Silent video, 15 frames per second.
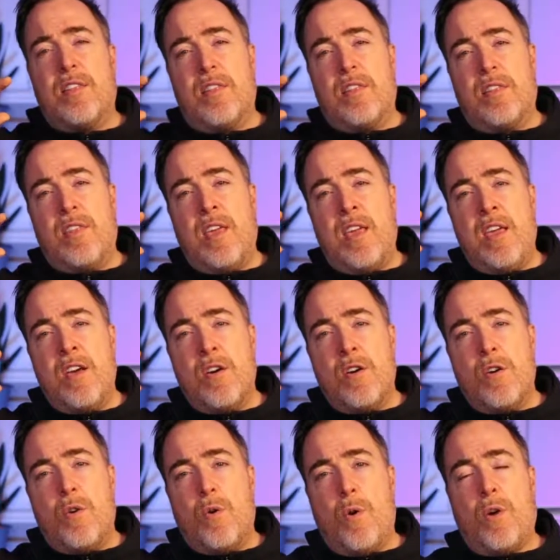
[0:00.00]
the
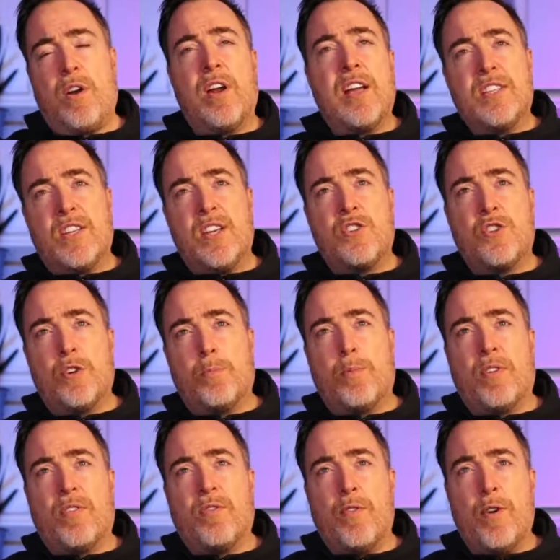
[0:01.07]
organizational
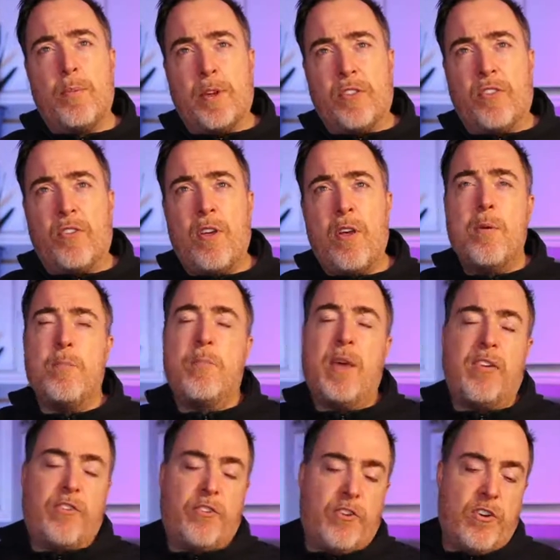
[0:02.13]
performance
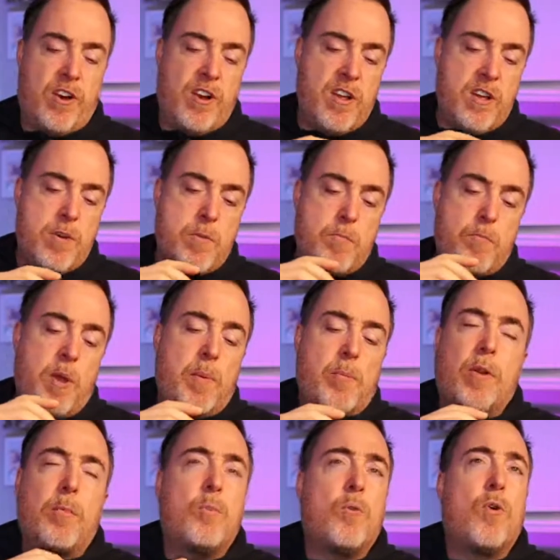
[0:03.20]
based on people
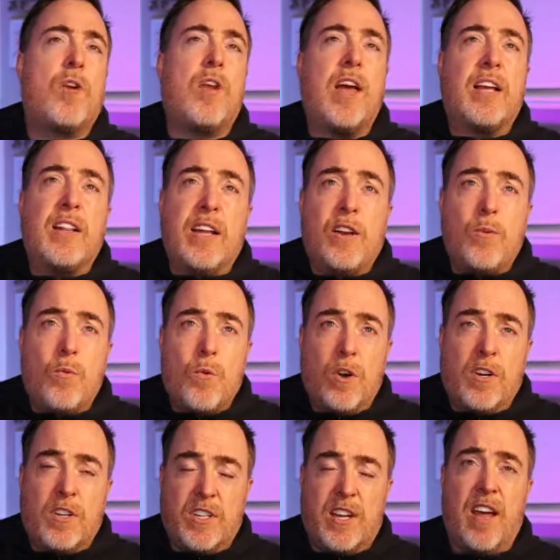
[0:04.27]
are more likely to
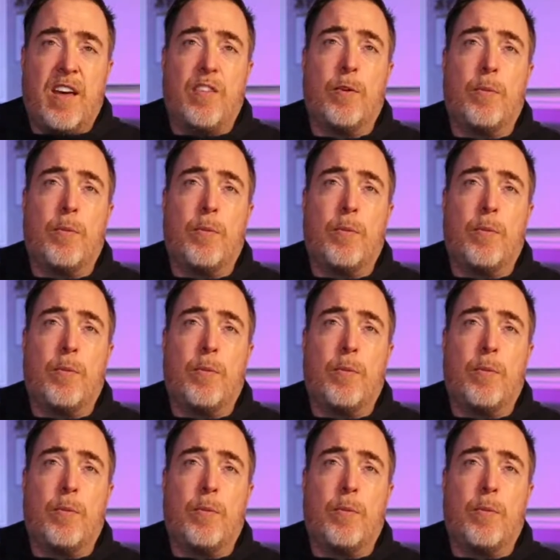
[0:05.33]
work together.